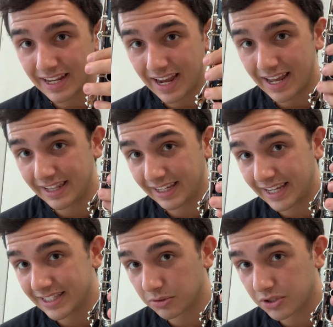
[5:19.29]
and the
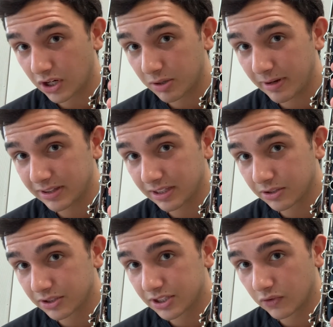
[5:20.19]
keys I was talking about, the
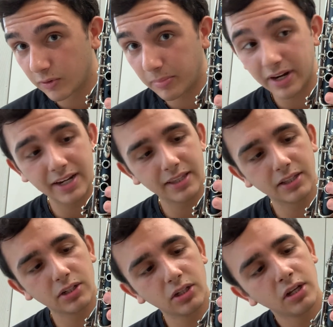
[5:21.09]
little silver button and the
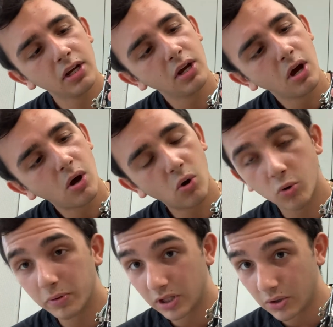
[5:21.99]
little hole
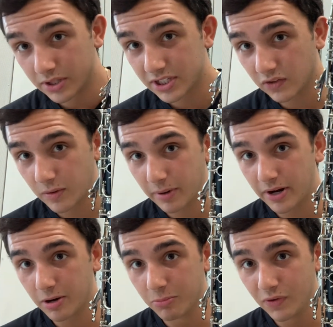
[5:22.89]
below the silver button
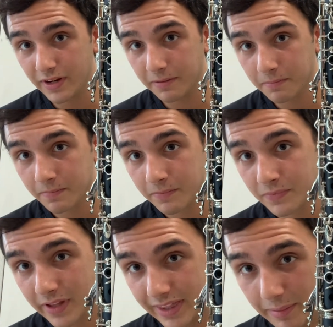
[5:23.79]
are moving,
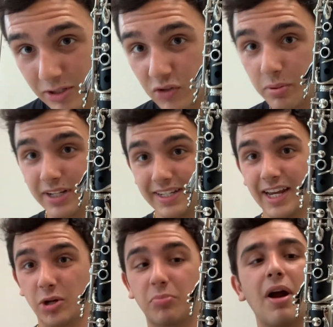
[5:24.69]
that means you put it
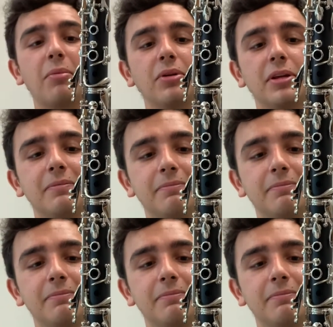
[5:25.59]
together properly.